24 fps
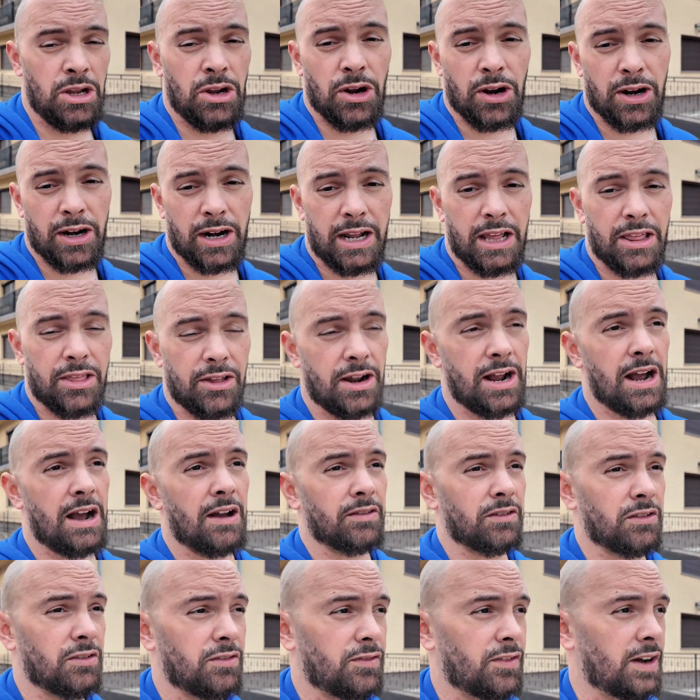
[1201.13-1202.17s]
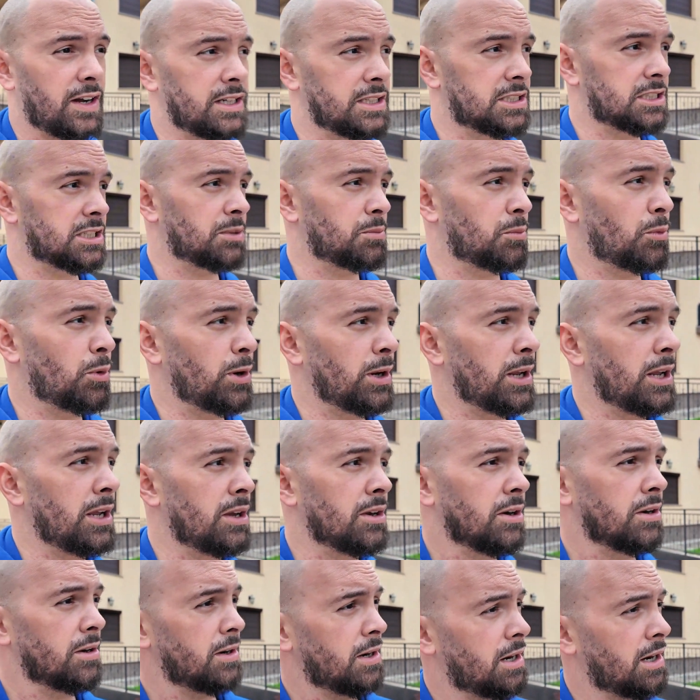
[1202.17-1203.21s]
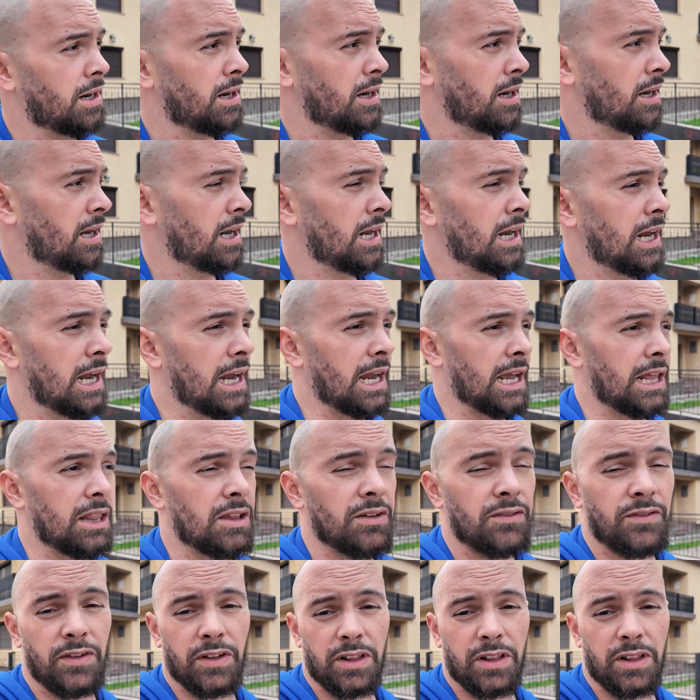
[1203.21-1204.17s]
you're going to either have to find someone here in the